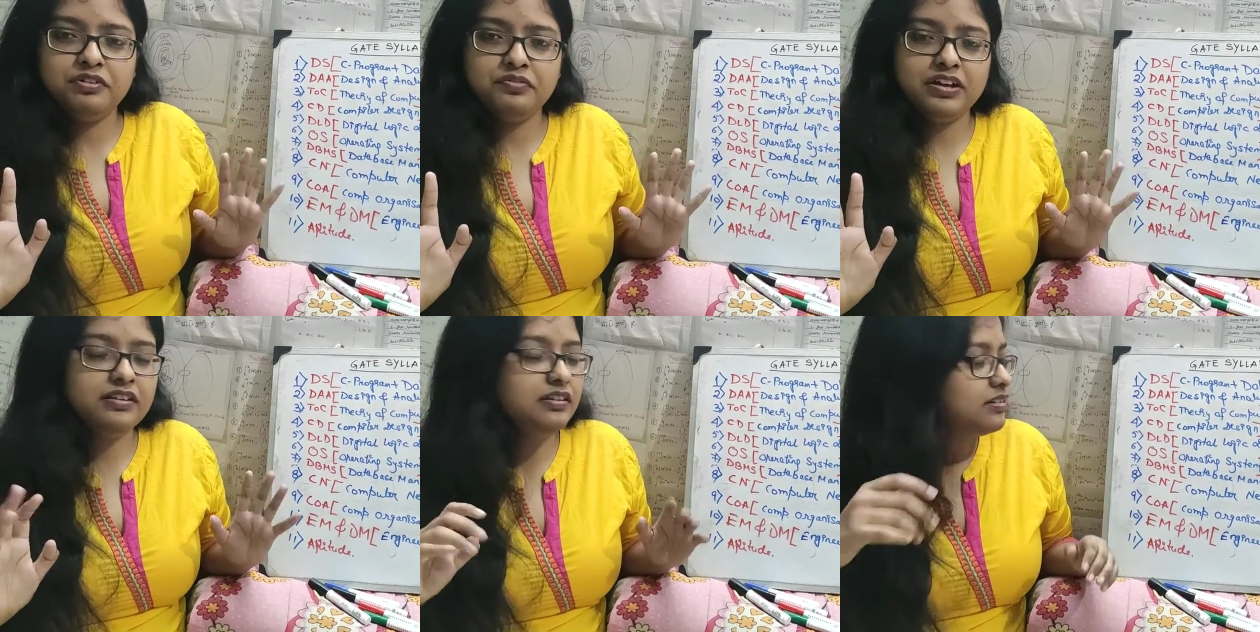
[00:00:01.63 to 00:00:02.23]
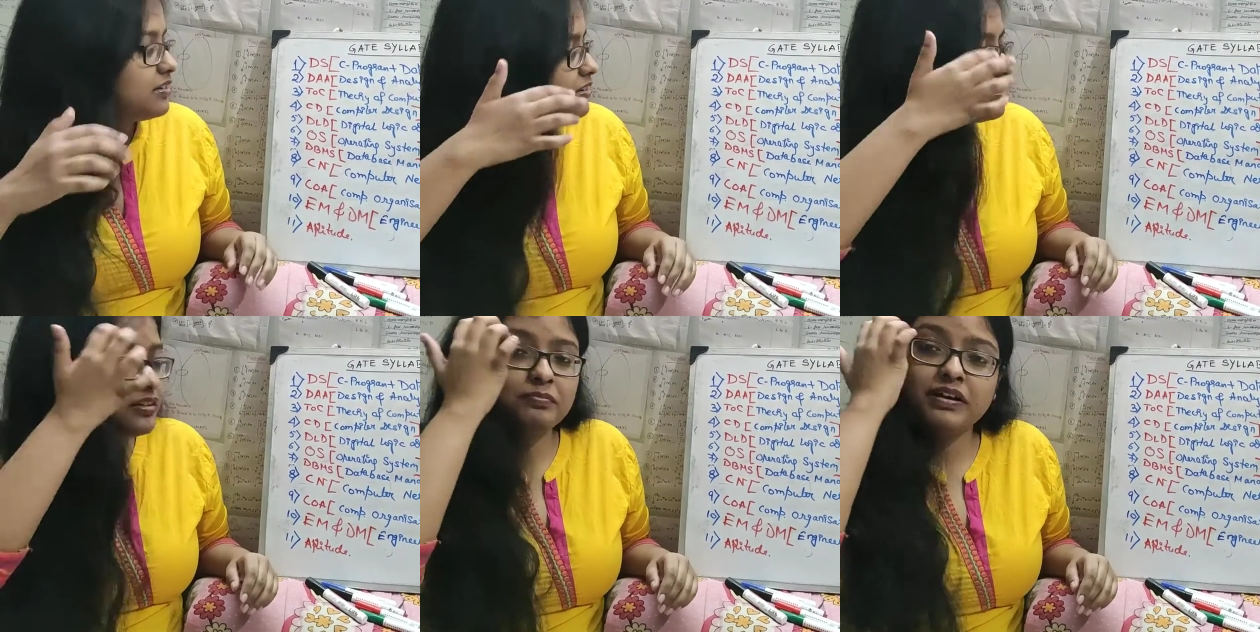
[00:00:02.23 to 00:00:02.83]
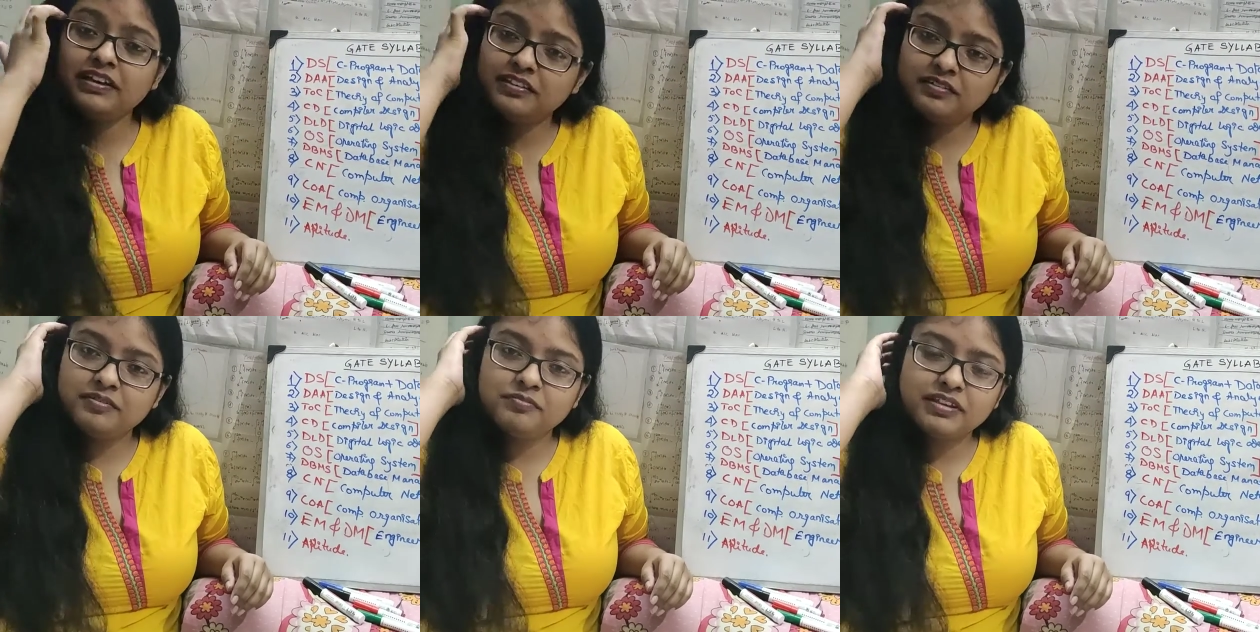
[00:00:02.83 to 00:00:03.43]
everyone, my
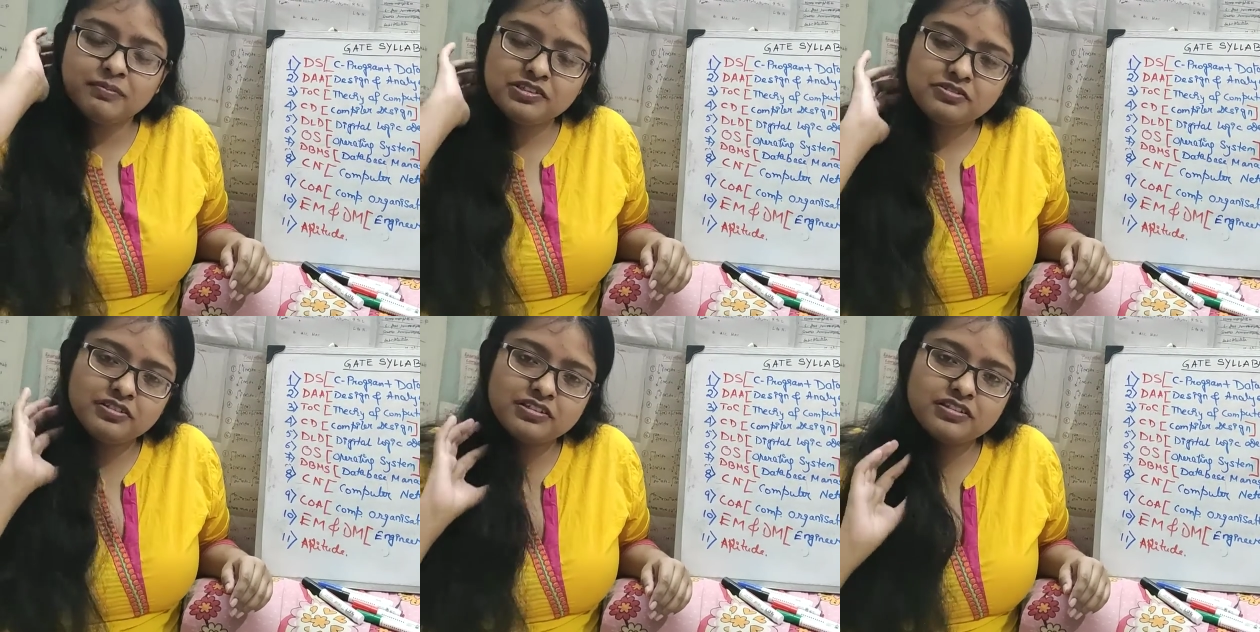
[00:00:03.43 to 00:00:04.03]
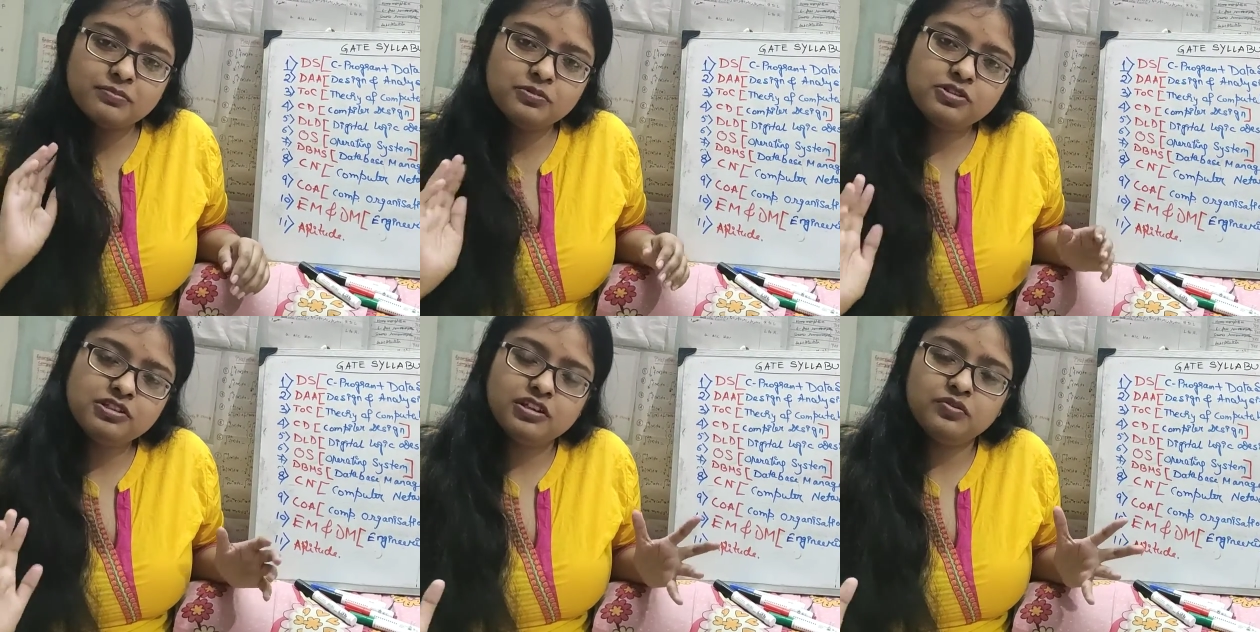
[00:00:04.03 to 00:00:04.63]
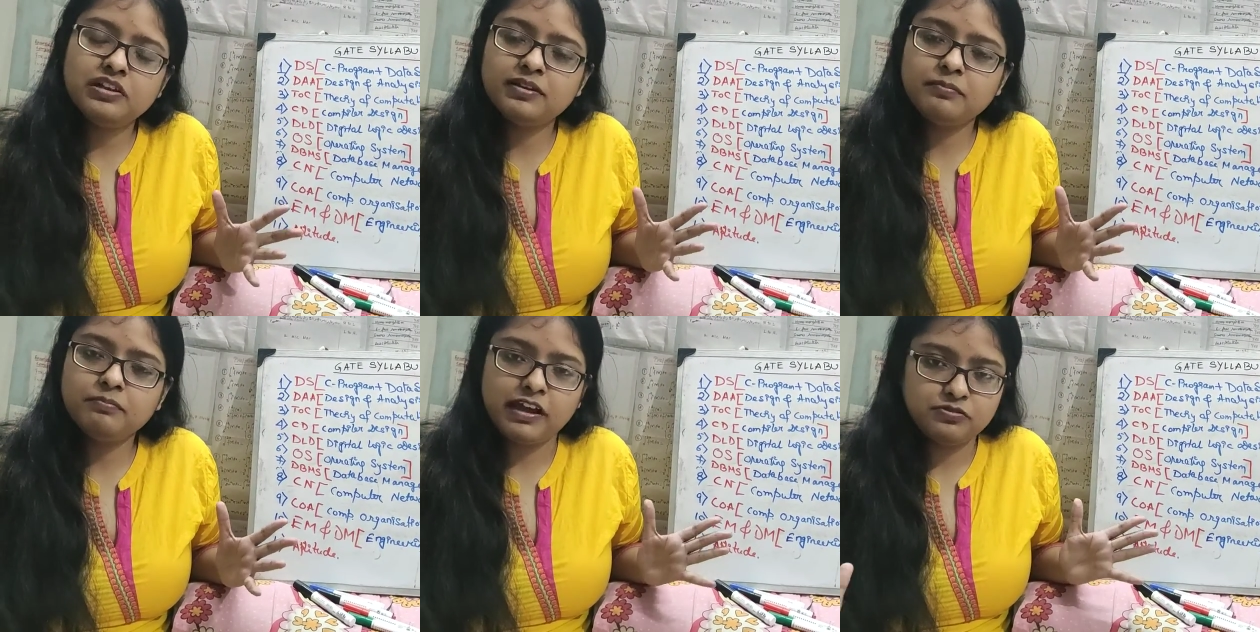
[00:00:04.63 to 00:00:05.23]
name is Sudeshna Bhosh and
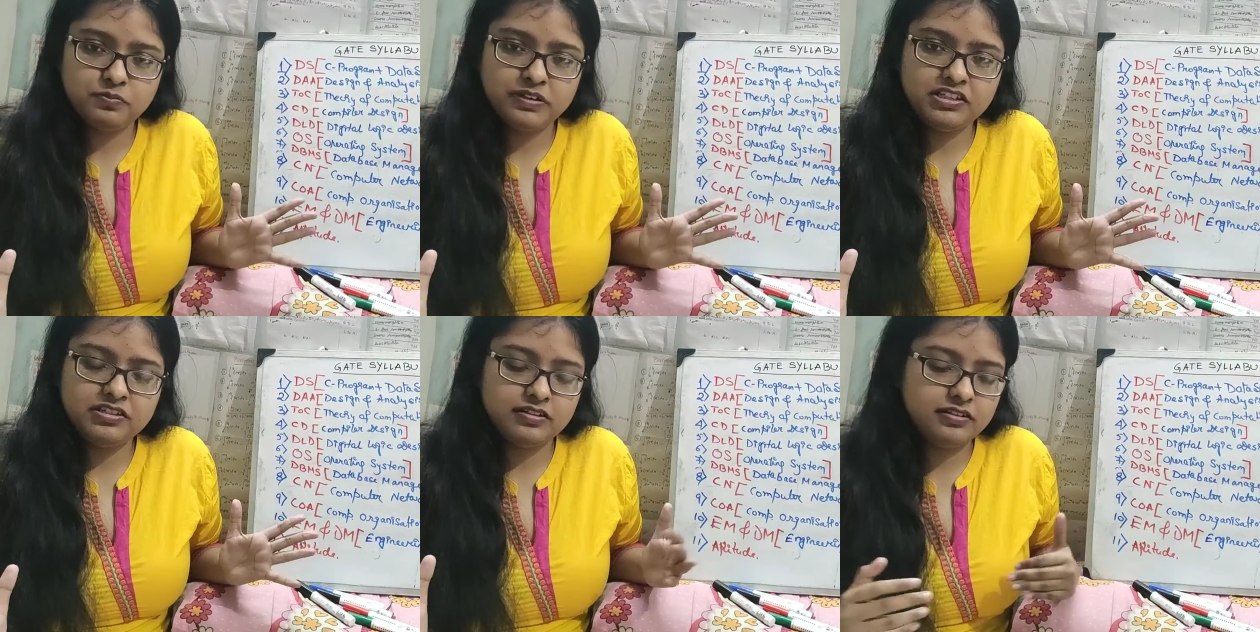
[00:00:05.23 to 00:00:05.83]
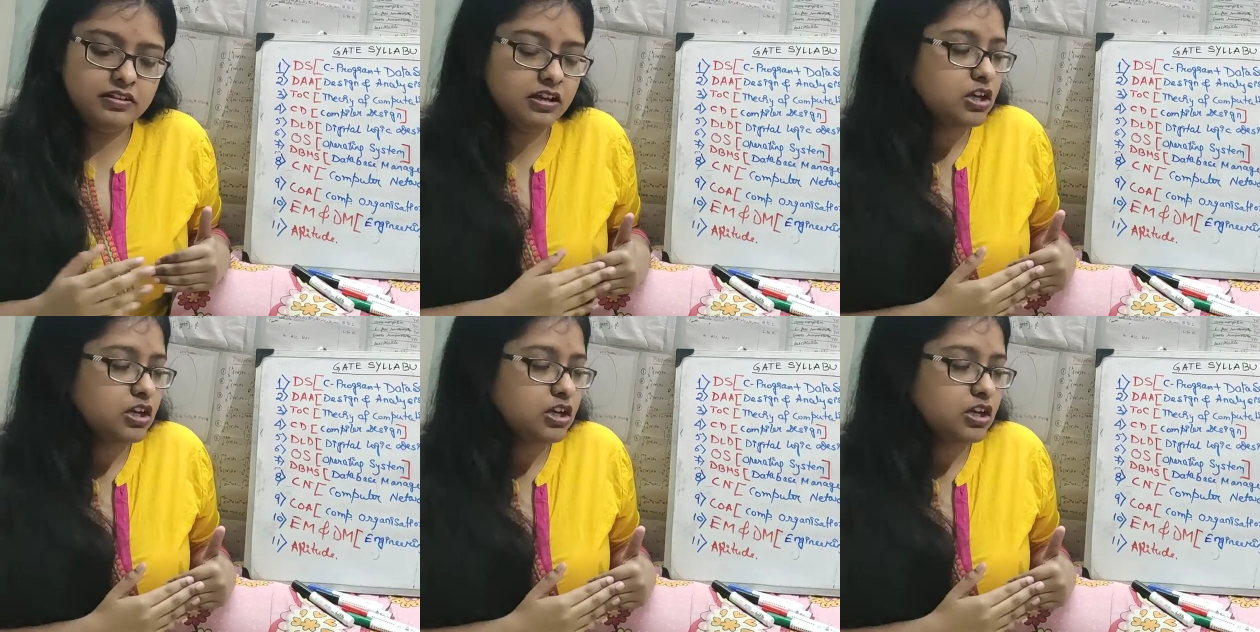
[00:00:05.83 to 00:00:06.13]
welcome back to my channel.